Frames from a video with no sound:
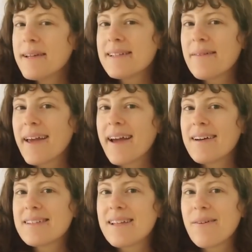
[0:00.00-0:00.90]
probably something
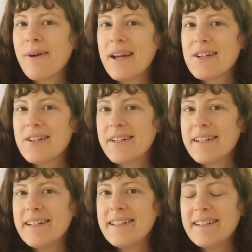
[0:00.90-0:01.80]
else that we
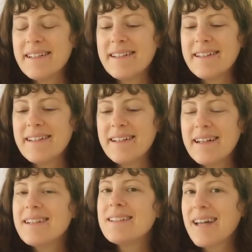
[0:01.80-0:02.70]
should
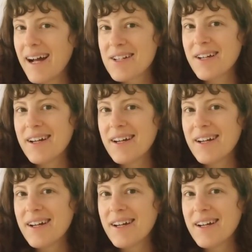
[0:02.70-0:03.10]
touch